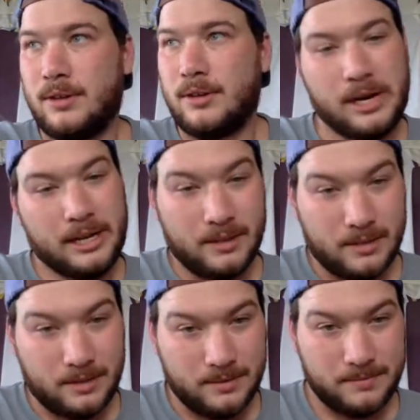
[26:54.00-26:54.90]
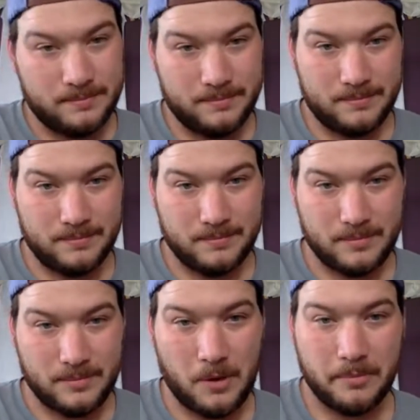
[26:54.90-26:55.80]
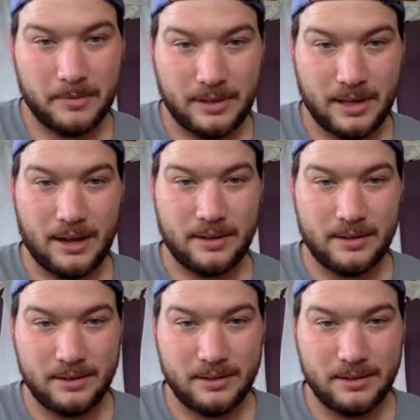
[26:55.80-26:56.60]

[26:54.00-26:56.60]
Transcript: Cricket, the homeless guy.